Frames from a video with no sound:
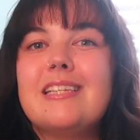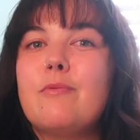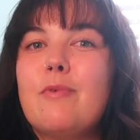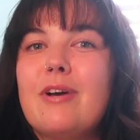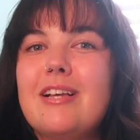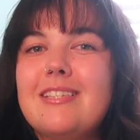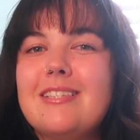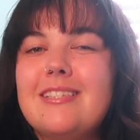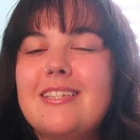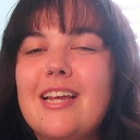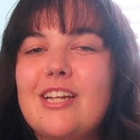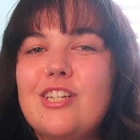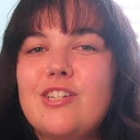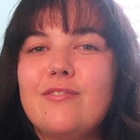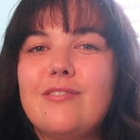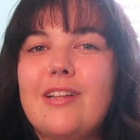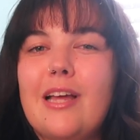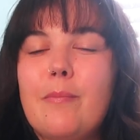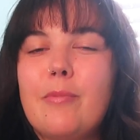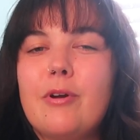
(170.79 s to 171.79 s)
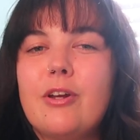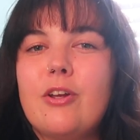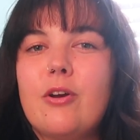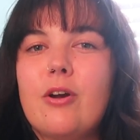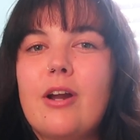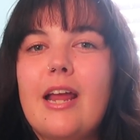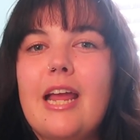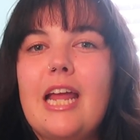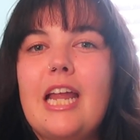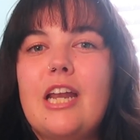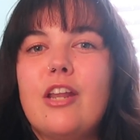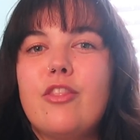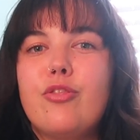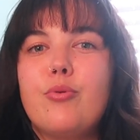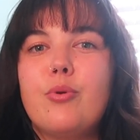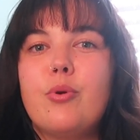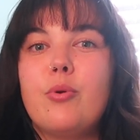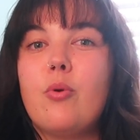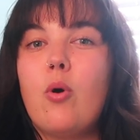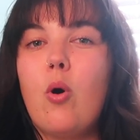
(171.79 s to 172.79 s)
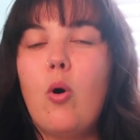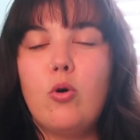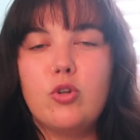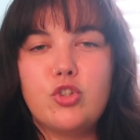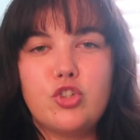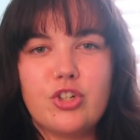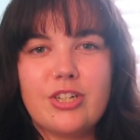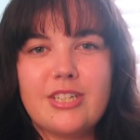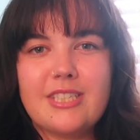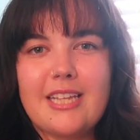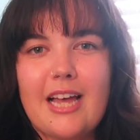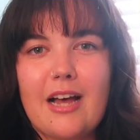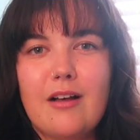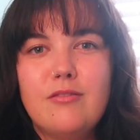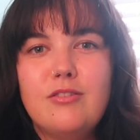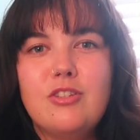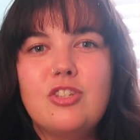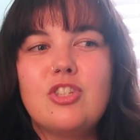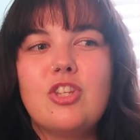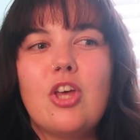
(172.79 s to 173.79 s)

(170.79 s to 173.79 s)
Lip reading: and what stage of labor you're in through ultrasound.